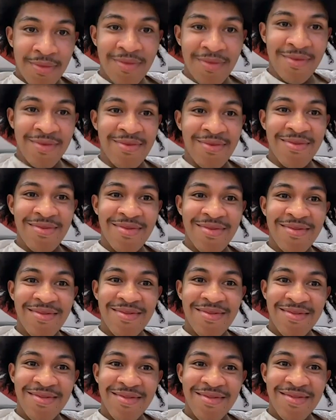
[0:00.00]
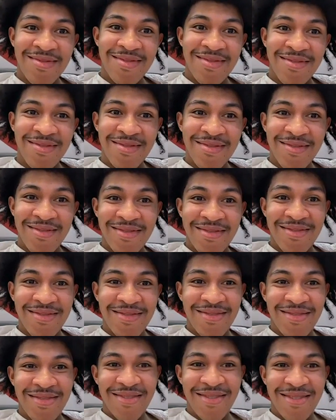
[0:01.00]

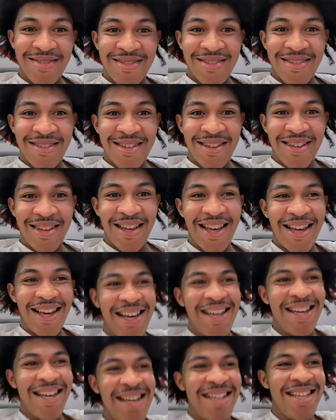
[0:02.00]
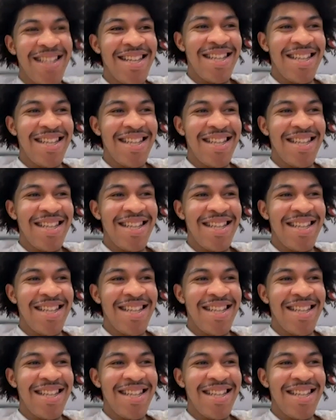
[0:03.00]
No words are spoken by the person on screen.